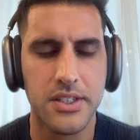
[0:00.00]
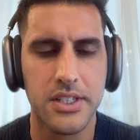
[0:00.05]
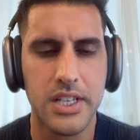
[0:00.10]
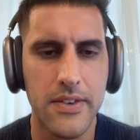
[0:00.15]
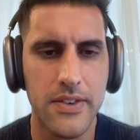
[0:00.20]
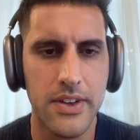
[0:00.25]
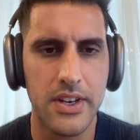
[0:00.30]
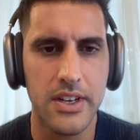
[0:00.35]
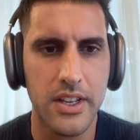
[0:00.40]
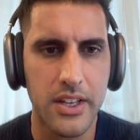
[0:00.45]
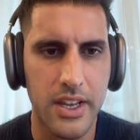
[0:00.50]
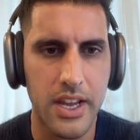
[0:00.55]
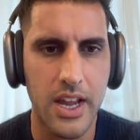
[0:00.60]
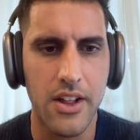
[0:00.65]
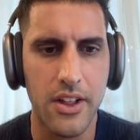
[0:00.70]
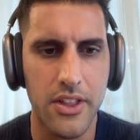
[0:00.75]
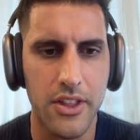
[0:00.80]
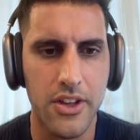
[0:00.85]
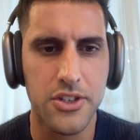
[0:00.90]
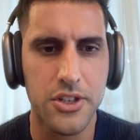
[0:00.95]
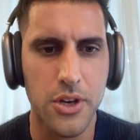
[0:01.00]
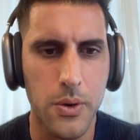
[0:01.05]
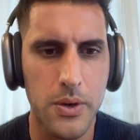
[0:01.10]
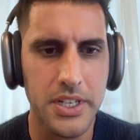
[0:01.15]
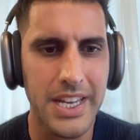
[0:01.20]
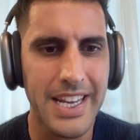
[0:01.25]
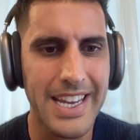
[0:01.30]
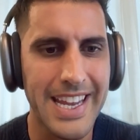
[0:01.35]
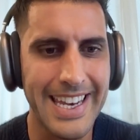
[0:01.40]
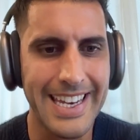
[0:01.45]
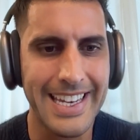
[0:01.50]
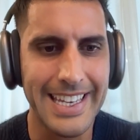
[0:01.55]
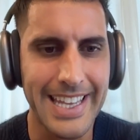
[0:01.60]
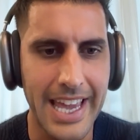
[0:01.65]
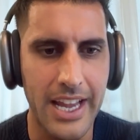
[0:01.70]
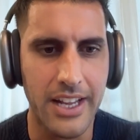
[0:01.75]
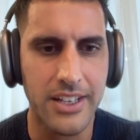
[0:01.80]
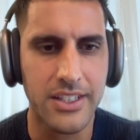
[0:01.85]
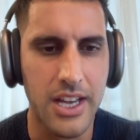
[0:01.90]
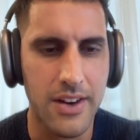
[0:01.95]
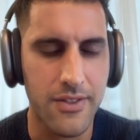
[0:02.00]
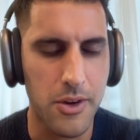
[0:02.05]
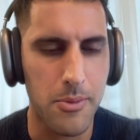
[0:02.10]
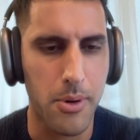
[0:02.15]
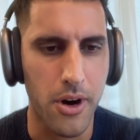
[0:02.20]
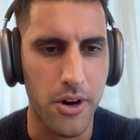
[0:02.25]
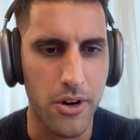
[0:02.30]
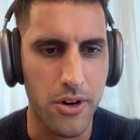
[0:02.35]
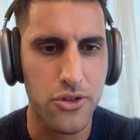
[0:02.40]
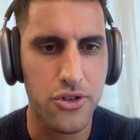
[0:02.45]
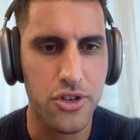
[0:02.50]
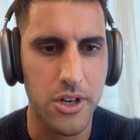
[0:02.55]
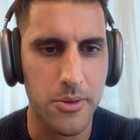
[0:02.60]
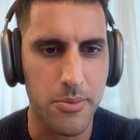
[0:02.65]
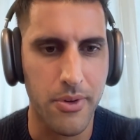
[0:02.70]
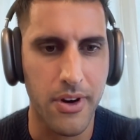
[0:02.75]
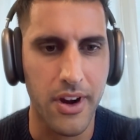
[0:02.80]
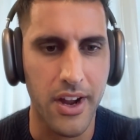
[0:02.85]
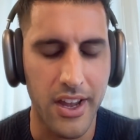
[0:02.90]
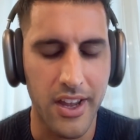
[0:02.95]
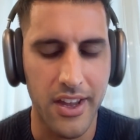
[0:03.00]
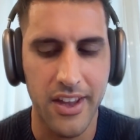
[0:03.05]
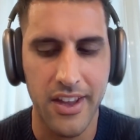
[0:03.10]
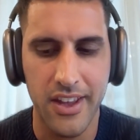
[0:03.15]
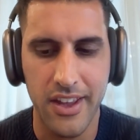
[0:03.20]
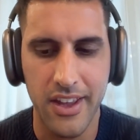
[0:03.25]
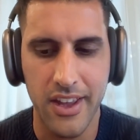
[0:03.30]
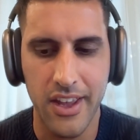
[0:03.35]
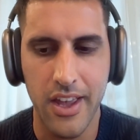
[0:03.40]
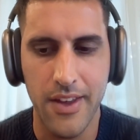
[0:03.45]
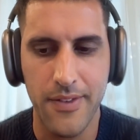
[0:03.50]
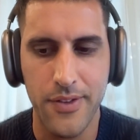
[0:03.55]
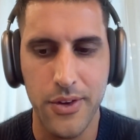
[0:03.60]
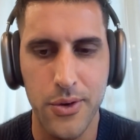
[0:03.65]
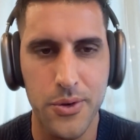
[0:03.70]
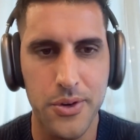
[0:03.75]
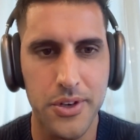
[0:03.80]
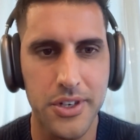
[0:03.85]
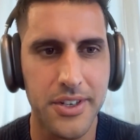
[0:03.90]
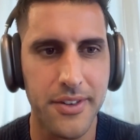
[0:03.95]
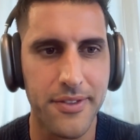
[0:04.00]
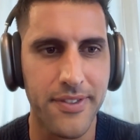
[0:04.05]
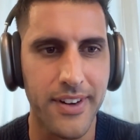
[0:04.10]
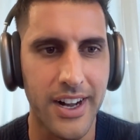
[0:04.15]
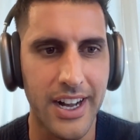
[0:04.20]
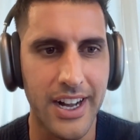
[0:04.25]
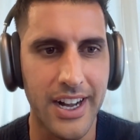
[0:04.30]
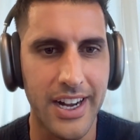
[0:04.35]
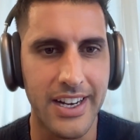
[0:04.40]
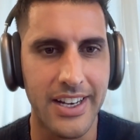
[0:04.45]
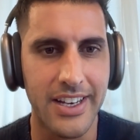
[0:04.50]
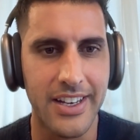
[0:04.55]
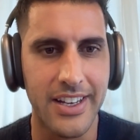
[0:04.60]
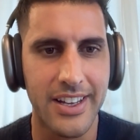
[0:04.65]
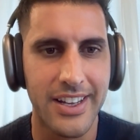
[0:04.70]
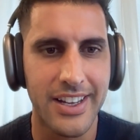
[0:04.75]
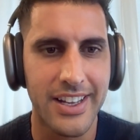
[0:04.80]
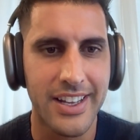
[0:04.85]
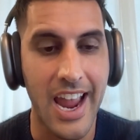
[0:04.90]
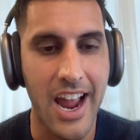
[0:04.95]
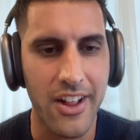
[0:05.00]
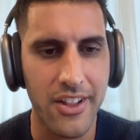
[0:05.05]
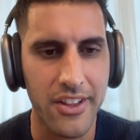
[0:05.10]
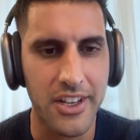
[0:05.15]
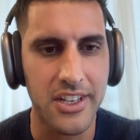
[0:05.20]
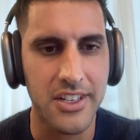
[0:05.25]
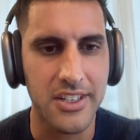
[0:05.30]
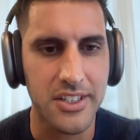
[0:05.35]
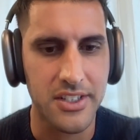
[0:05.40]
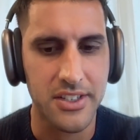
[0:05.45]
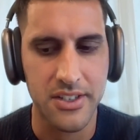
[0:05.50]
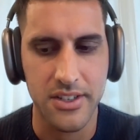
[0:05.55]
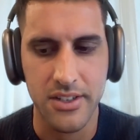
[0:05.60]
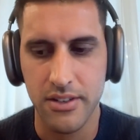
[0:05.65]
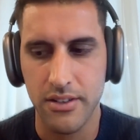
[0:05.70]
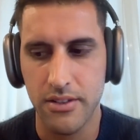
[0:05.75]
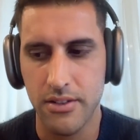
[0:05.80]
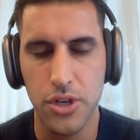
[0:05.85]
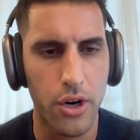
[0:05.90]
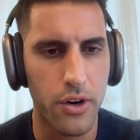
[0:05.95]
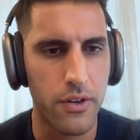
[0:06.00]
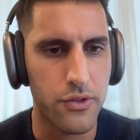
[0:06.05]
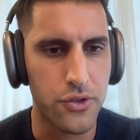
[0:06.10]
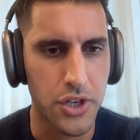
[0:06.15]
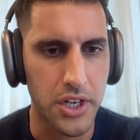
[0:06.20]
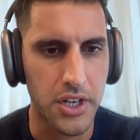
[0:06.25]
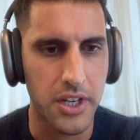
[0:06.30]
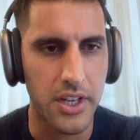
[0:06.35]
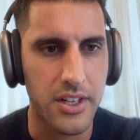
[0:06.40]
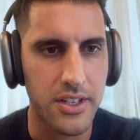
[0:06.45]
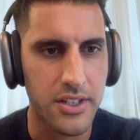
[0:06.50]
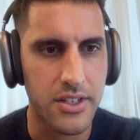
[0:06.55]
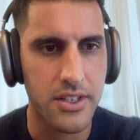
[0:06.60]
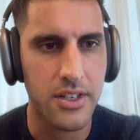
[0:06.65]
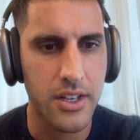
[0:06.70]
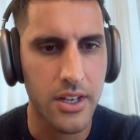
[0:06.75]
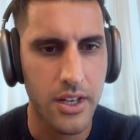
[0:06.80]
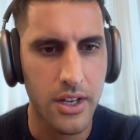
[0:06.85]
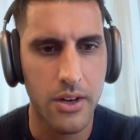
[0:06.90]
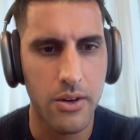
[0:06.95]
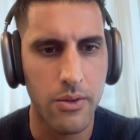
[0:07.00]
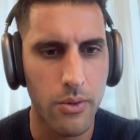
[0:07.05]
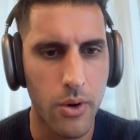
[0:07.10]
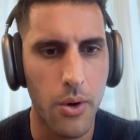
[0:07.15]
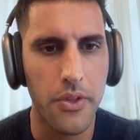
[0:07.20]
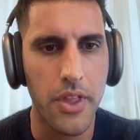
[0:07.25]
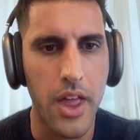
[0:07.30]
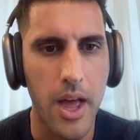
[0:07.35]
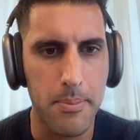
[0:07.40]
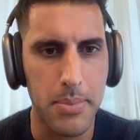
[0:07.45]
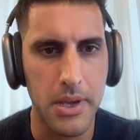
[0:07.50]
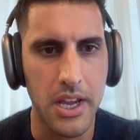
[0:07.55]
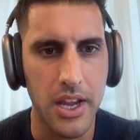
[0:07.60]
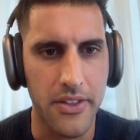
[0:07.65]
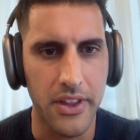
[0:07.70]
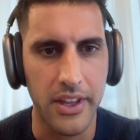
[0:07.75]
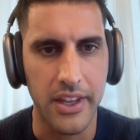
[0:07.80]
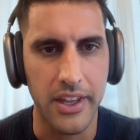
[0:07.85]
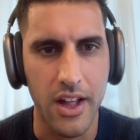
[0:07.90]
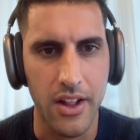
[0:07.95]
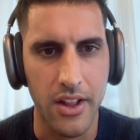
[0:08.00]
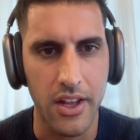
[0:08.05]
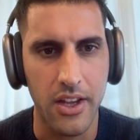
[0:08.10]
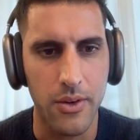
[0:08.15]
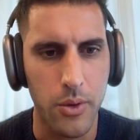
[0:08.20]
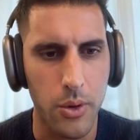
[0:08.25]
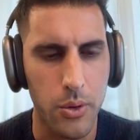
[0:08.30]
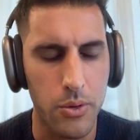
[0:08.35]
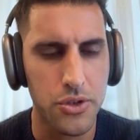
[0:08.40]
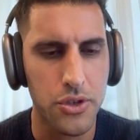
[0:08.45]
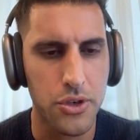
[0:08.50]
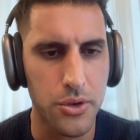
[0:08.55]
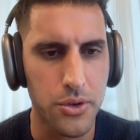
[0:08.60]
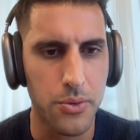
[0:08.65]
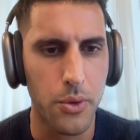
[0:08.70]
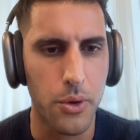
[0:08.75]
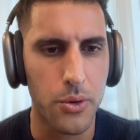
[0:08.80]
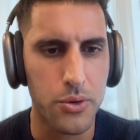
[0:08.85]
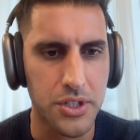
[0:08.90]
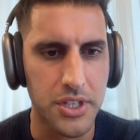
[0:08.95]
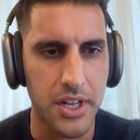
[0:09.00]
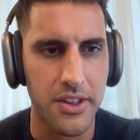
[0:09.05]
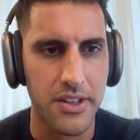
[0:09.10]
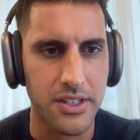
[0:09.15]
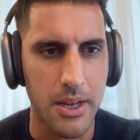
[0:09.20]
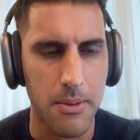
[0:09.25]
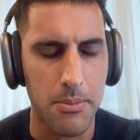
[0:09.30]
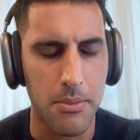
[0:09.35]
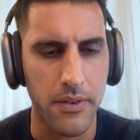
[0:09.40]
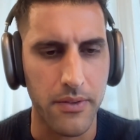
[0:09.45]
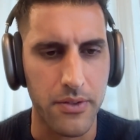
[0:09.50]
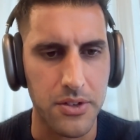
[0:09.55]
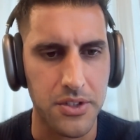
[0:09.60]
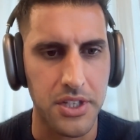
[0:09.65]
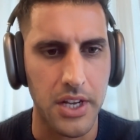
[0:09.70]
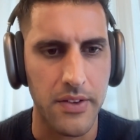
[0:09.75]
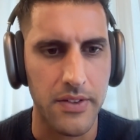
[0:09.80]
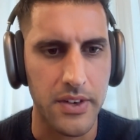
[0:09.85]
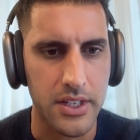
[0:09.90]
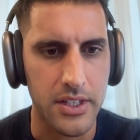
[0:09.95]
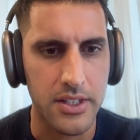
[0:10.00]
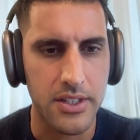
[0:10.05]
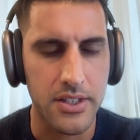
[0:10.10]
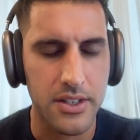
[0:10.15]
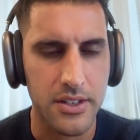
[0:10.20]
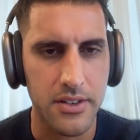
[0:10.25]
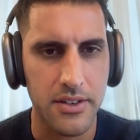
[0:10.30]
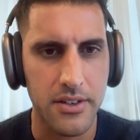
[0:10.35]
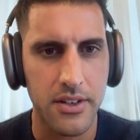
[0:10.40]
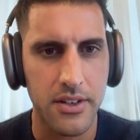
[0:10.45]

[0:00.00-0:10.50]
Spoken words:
Steven, Kelly, there's always a yin and yang to every partnership, right? If you redefine Kelly's zone of genius, what would that be? And then Kelly, what would you say the same thing for Steven is?